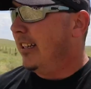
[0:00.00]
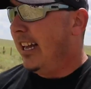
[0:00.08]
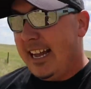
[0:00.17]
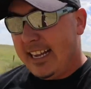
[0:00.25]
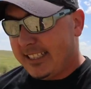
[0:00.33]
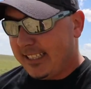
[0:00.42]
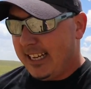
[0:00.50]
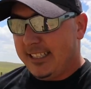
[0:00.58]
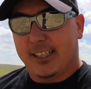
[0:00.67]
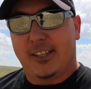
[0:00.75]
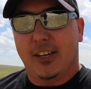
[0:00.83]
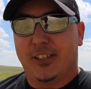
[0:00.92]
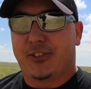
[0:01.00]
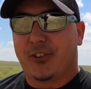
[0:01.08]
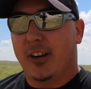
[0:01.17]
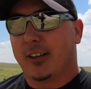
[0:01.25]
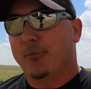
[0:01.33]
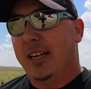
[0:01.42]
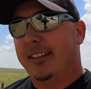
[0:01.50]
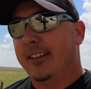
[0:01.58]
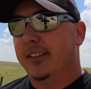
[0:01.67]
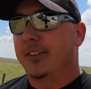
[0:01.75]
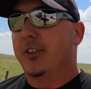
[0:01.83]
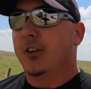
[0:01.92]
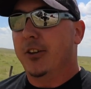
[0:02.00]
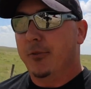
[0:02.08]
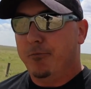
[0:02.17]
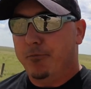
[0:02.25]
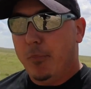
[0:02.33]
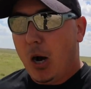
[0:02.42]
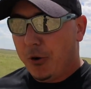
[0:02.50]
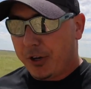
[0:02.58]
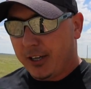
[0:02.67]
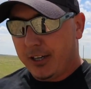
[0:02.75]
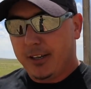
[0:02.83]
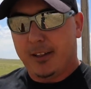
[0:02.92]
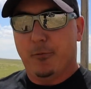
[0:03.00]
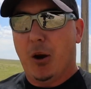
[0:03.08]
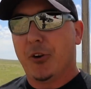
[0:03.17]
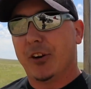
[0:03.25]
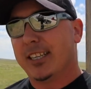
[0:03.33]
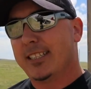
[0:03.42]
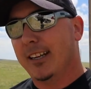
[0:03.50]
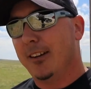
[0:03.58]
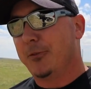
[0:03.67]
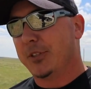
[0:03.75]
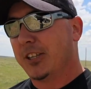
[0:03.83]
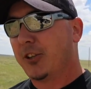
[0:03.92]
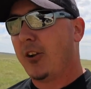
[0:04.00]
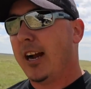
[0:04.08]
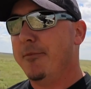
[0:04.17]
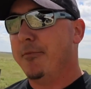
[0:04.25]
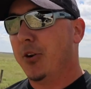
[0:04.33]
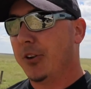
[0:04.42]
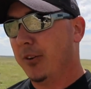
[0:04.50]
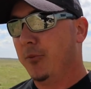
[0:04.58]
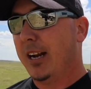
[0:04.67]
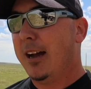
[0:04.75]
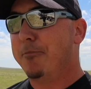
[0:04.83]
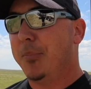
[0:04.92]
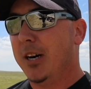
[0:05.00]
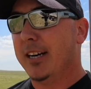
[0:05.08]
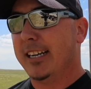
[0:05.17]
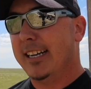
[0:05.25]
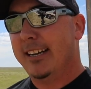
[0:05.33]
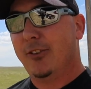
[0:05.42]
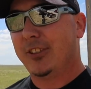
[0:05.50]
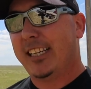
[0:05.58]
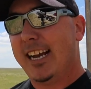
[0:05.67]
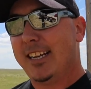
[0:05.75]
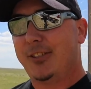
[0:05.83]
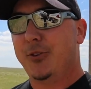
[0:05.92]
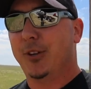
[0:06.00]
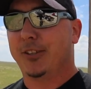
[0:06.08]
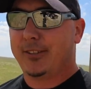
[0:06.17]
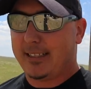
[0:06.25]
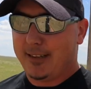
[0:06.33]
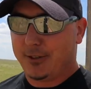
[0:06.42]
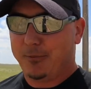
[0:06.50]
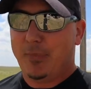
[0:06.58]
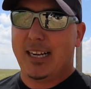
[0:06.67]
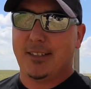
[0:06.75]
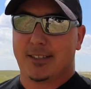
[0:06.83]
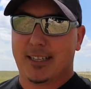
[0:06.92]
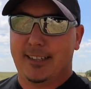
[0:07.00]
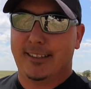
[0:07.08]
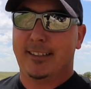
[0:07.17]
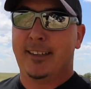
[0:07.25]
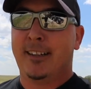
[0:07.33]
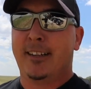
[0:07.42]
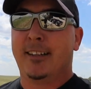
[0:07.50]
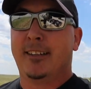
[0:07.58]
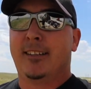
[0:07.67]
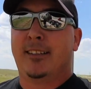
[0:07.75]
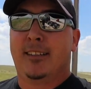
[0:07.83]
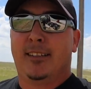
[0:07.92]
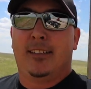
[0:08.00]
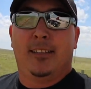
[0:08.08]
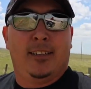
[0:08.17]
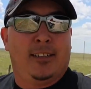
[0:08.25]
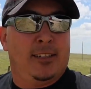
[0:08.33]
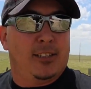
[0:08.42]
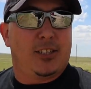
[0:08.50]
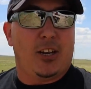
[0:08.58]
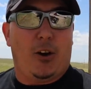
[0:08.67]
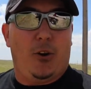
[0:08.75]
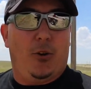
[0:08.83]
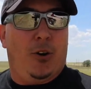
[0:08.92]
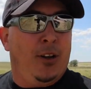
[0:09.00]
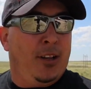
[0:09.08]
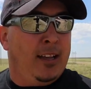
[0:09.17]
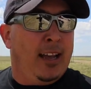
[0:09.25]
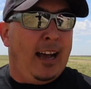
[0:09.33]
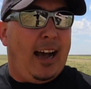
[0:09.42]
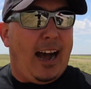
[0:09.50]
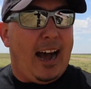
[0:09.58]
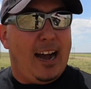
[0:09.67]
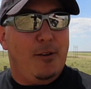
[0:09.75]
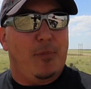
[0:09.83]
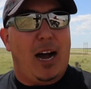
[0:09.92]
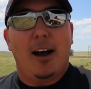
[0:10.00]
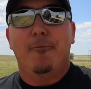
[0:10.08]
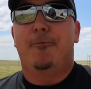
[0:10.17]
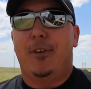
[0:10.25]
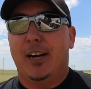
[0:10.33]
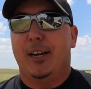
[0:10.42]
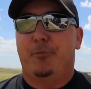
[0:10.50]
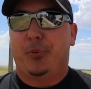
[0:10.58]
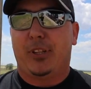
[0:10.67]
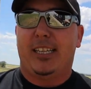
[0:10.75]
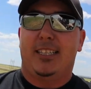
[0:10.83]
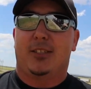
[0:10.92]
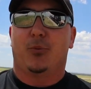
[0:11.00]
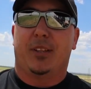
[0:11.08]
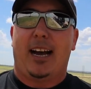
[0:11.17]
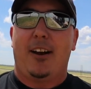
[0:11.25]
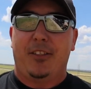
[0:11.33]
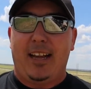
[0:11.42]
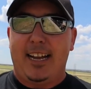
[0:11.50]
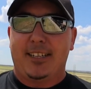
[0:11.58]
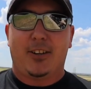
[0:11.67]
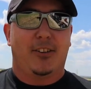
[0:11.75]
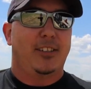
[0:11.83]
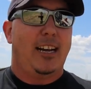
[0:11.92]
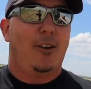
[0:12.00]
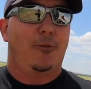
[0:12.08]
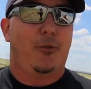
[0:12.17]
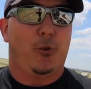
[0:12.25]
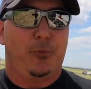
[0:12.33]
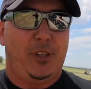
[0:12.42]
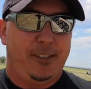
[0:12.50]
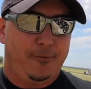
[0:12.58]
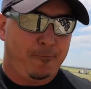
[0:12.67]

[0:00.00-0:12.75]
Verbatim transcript: It's a good truck, man. The motor itself was a crate motor, and when I bought it, it only had 200,000 miles on it. So I'm very pleased with how that turned out for me.